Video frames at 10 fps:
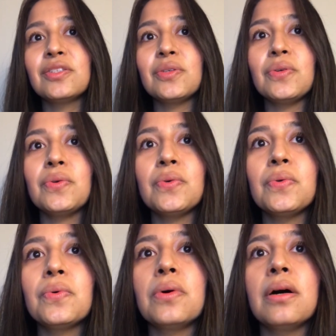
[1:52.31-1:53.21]

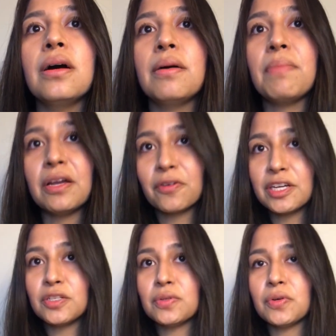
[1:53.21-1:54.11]
to
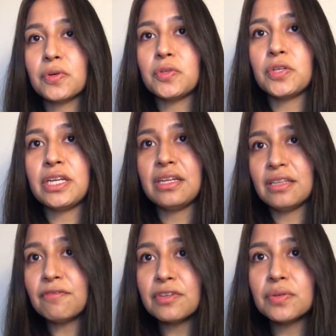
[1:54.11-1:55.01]
migrate to local draining
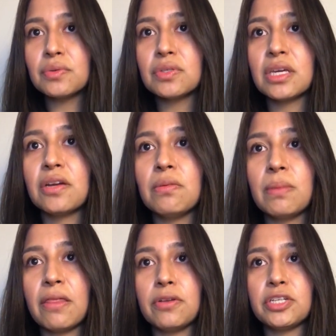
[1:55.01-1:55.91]
lymph nodes carrying
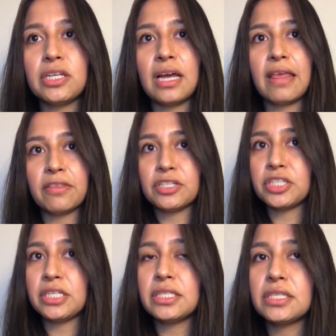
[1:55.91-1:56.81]
pathogen
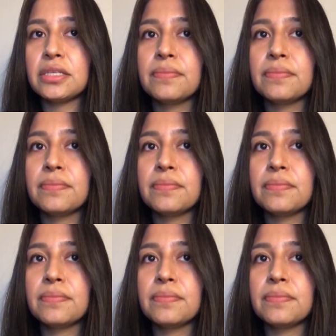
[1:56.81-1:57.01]
antigens.